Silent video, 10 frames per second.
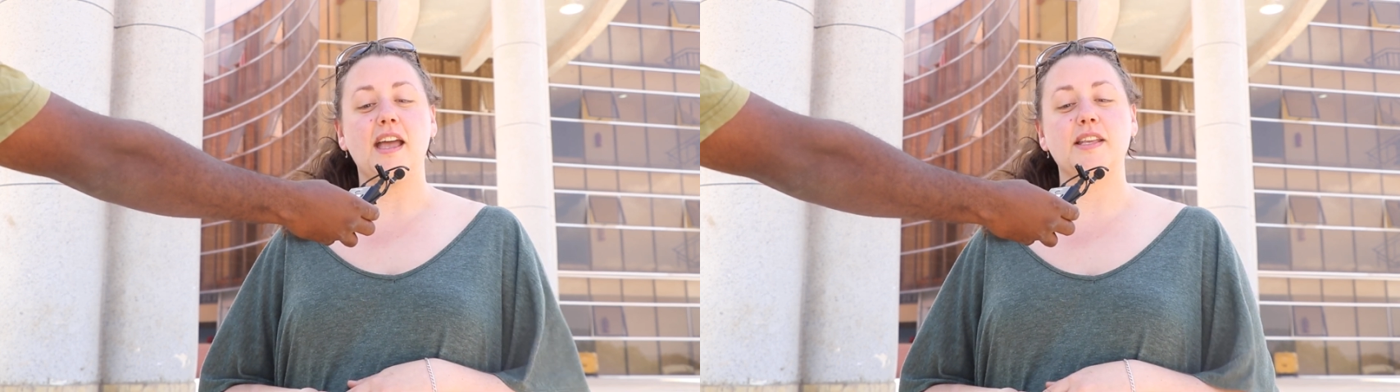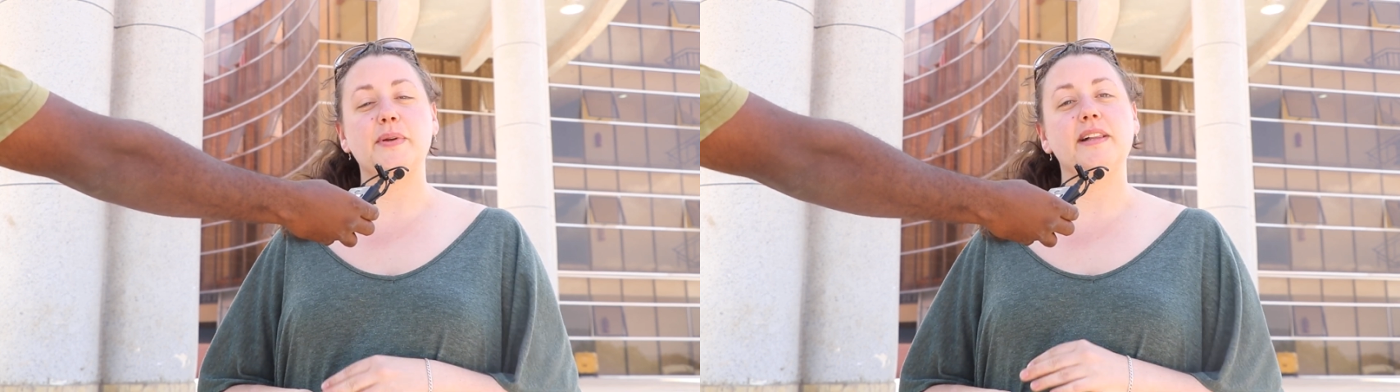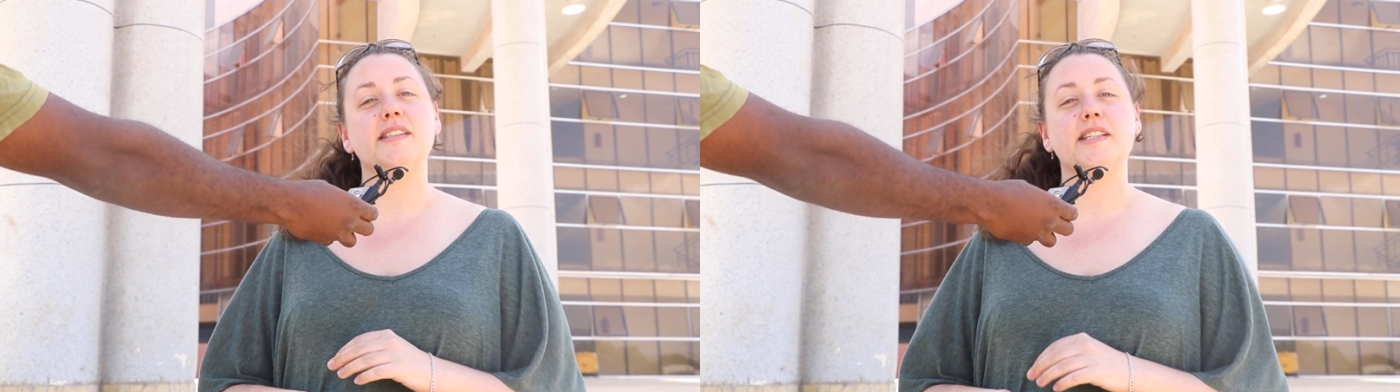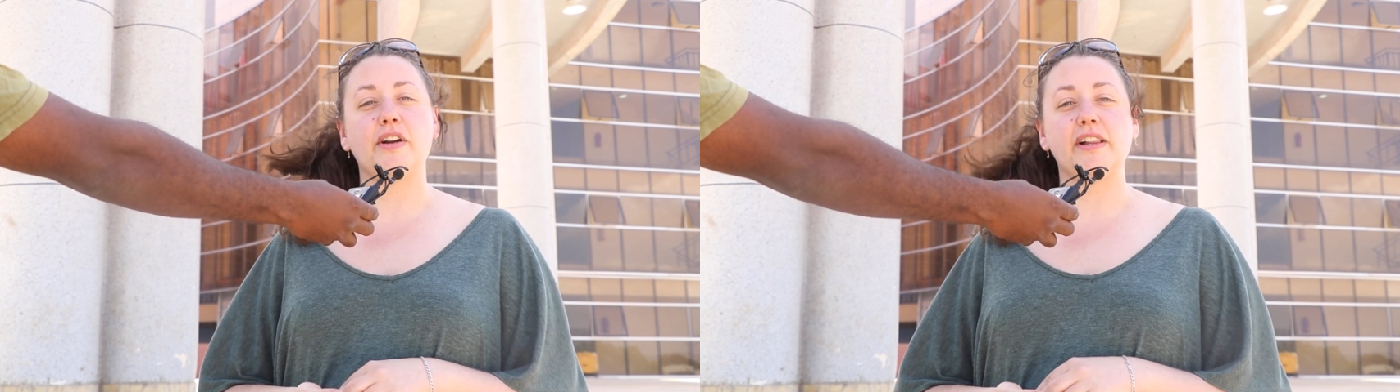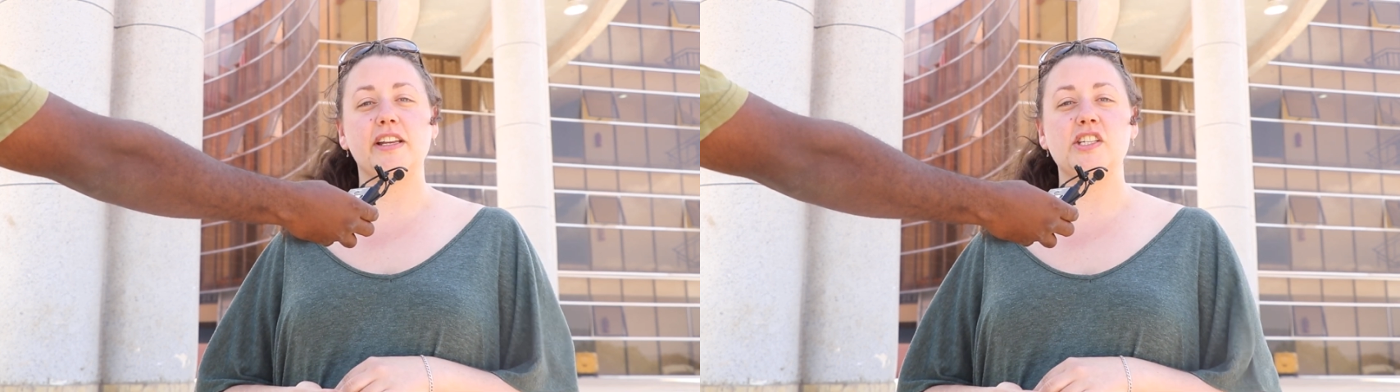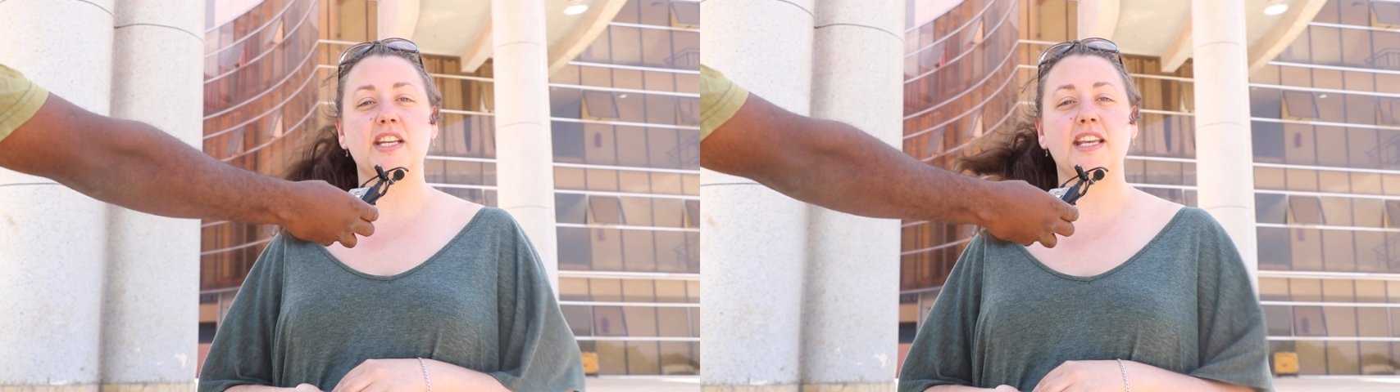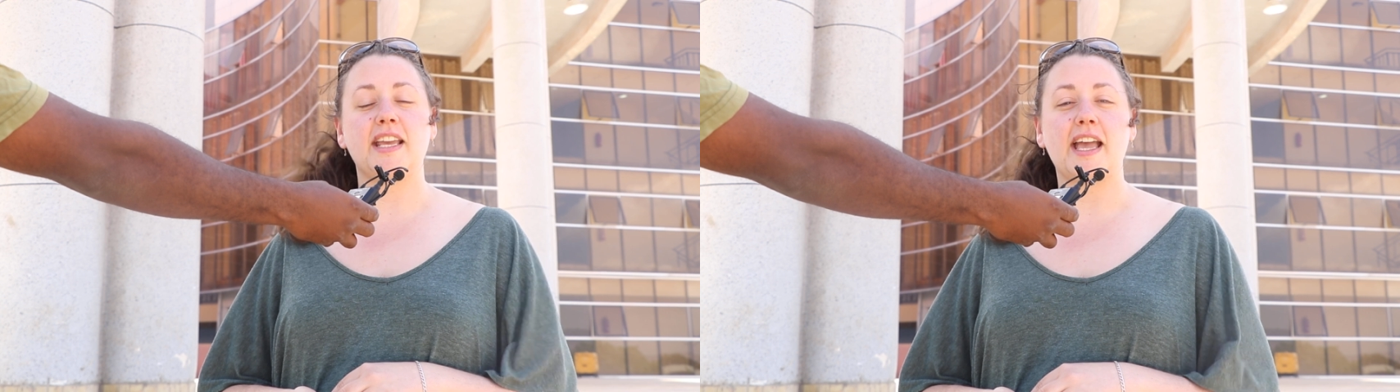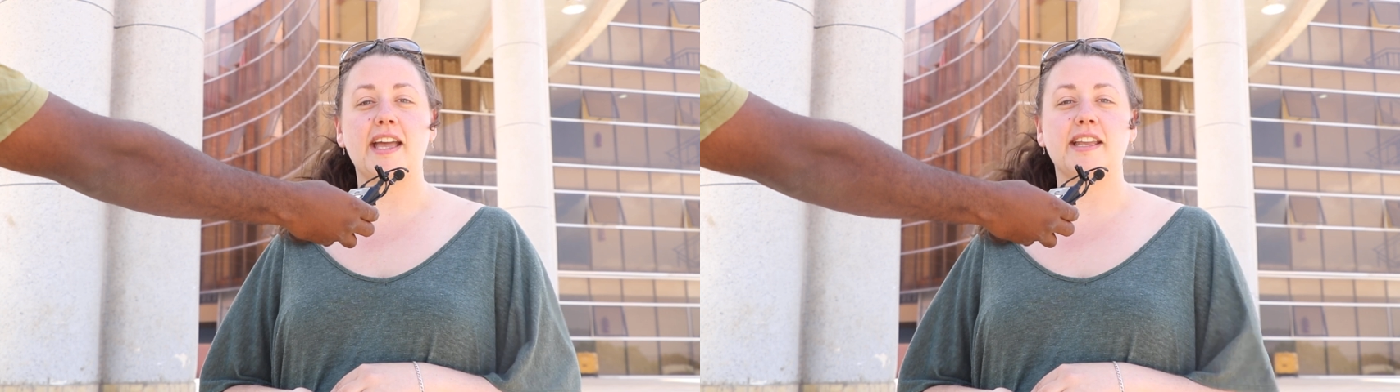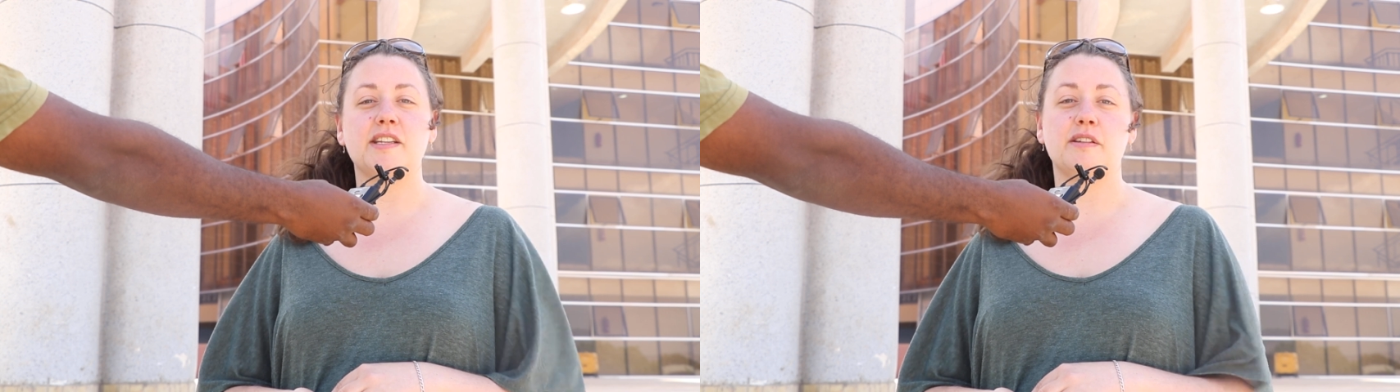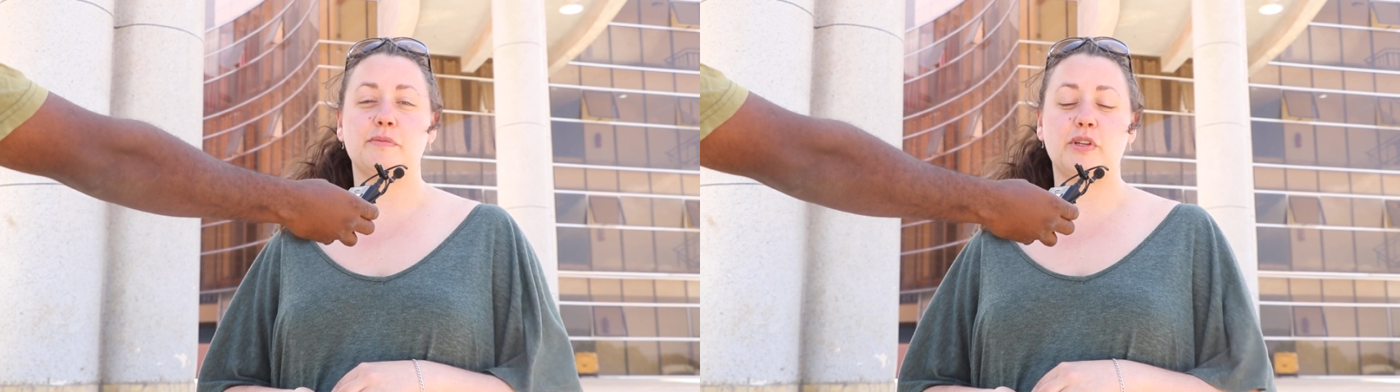as well as serology and
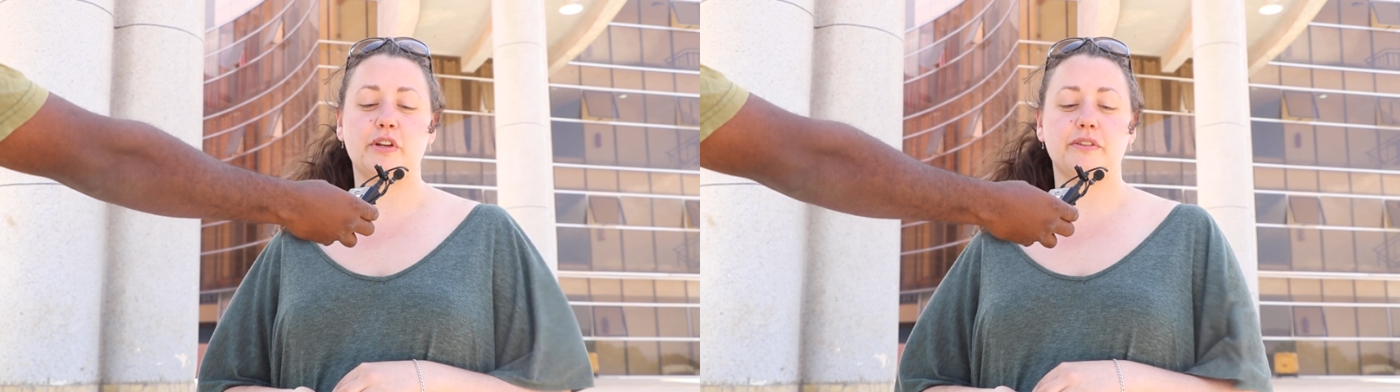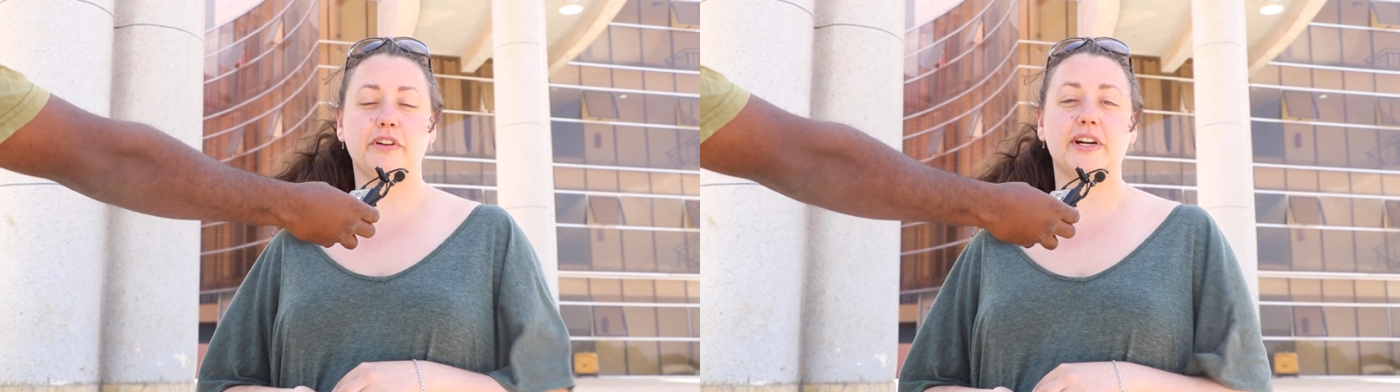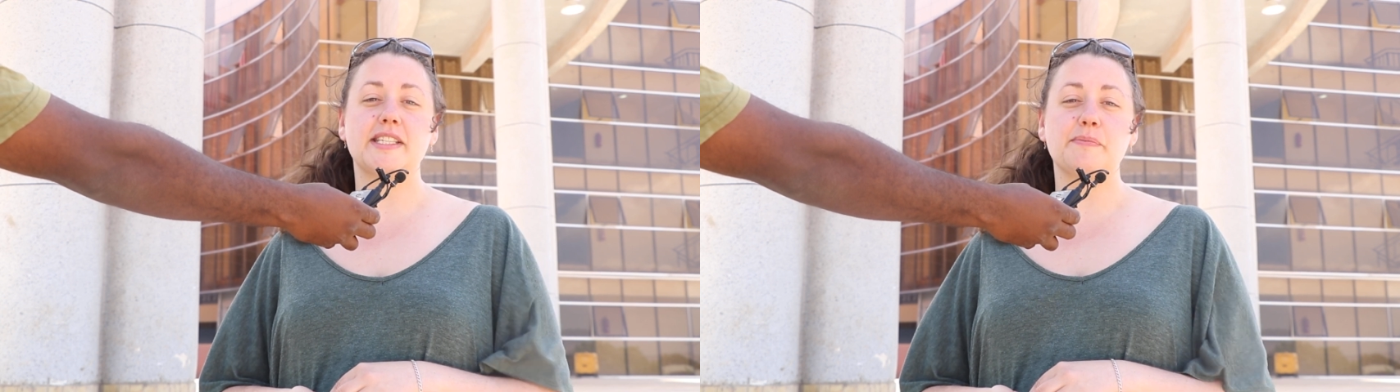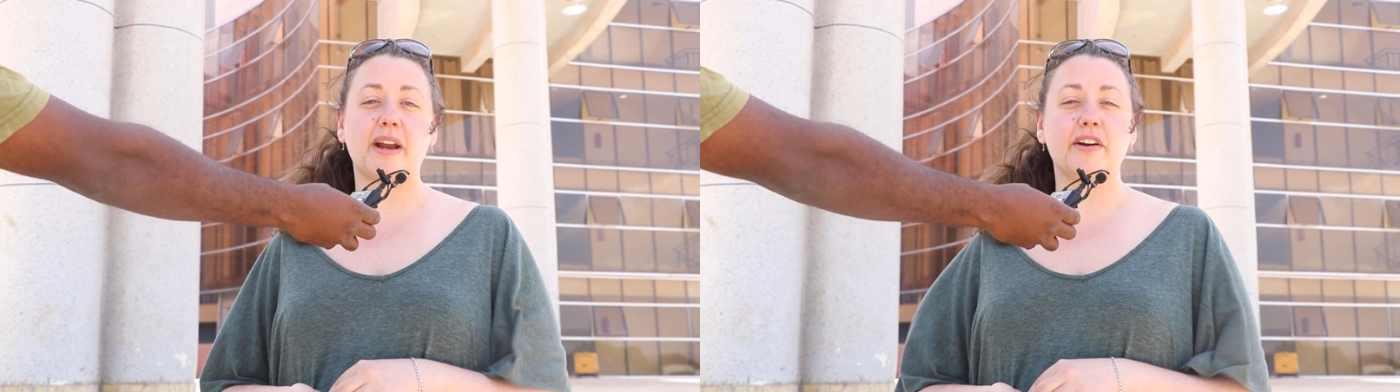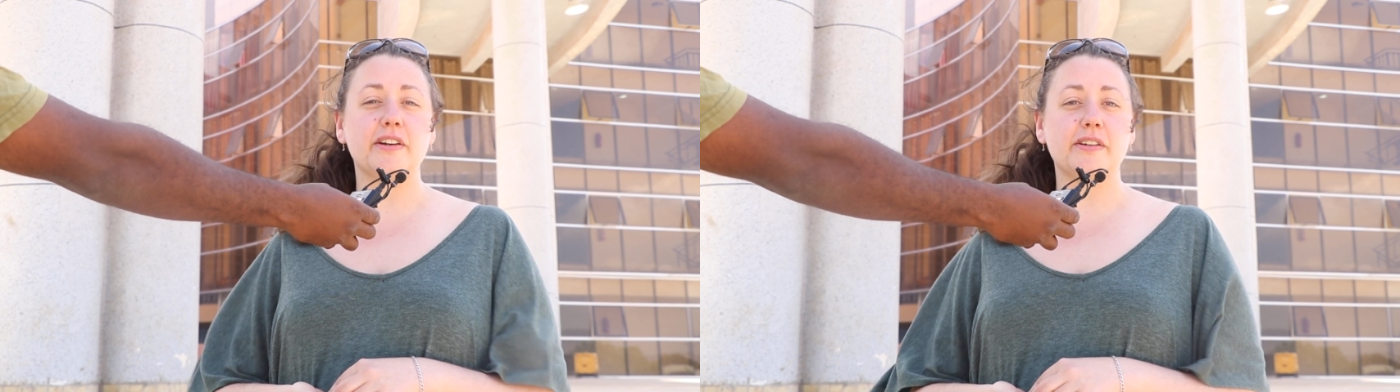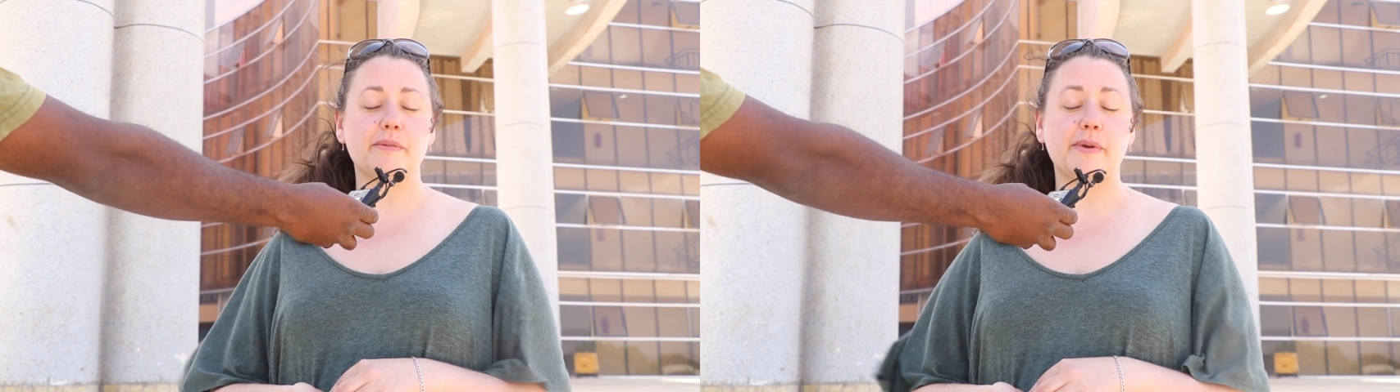an immunofluorescent micro